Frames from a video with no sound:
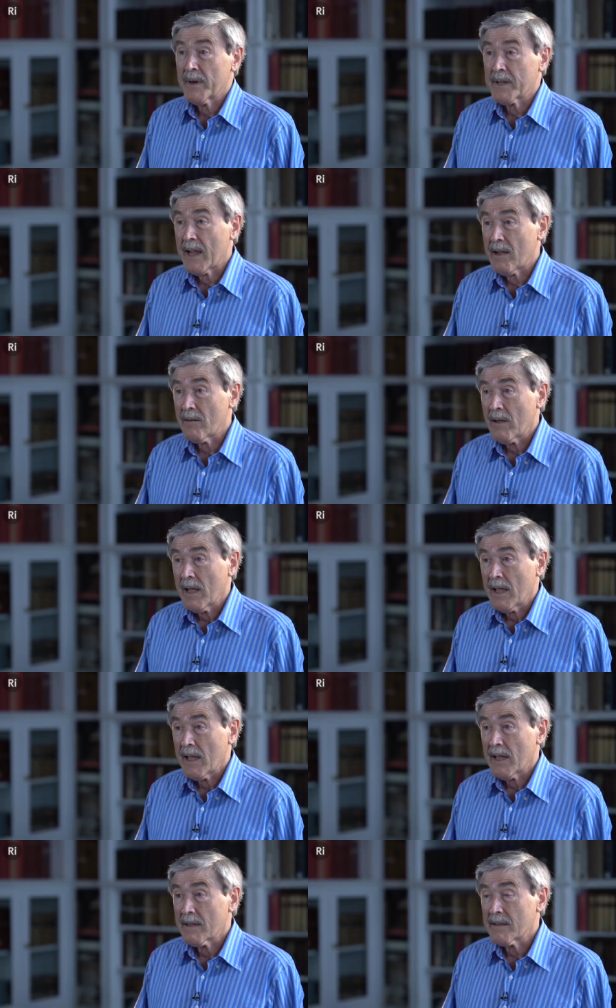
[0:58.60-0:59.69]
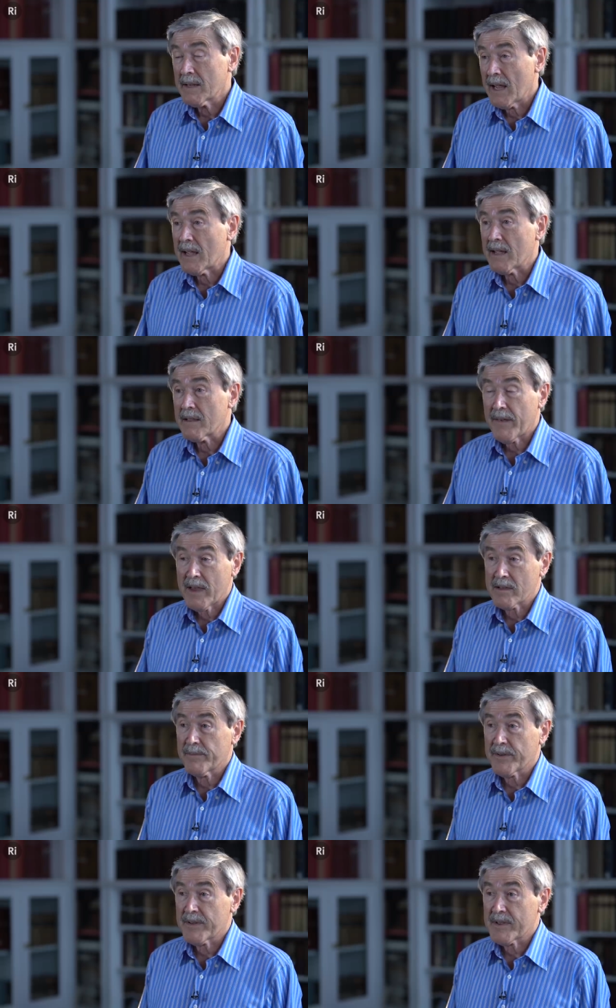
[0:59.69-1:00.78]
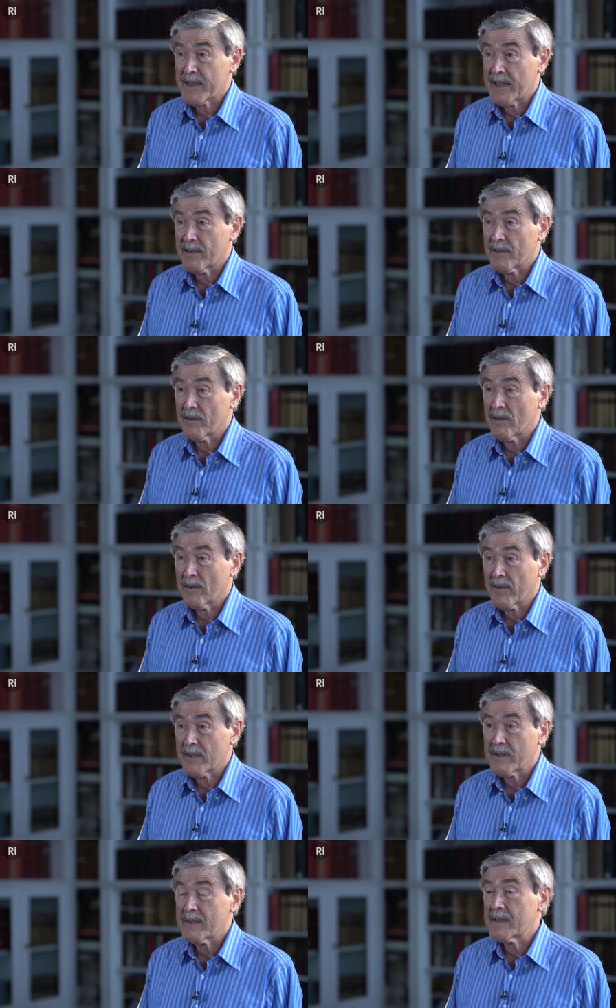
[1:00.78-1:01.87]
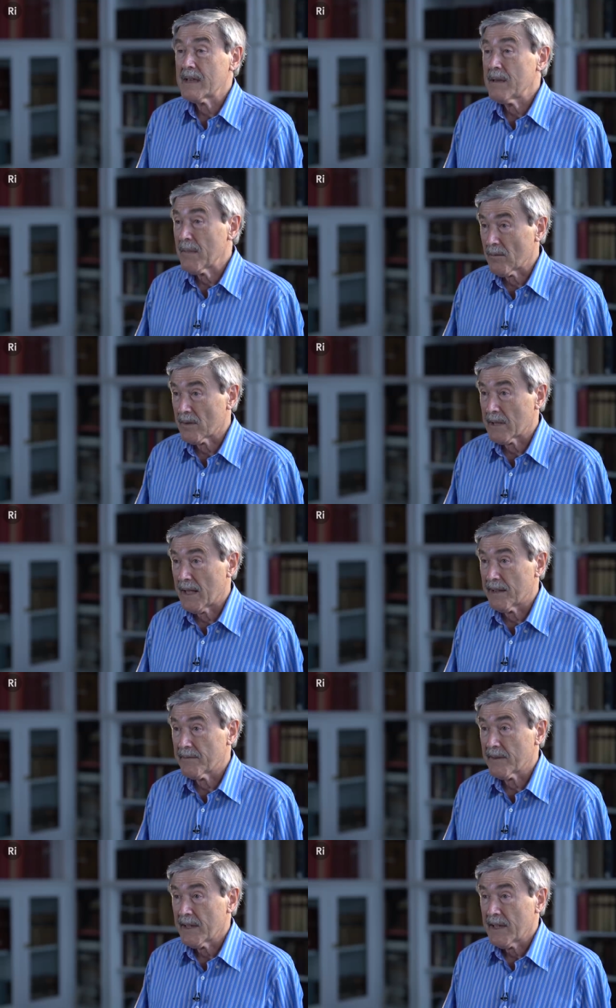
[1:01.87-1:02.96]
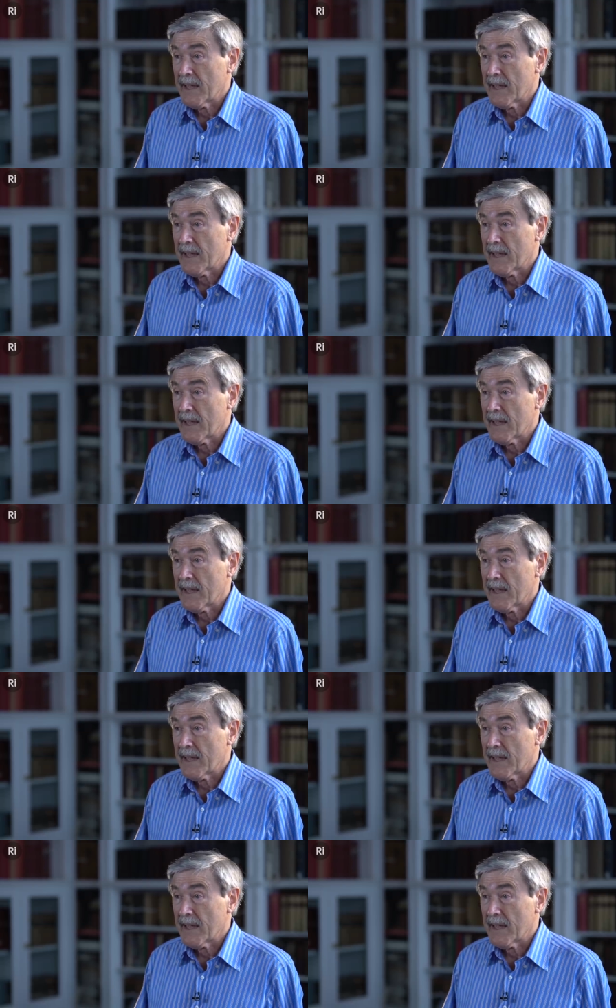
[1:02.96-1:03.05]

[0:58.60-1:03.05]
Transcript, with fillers: But now, uh, today, it's fashionable to say that the universe is teeming with life.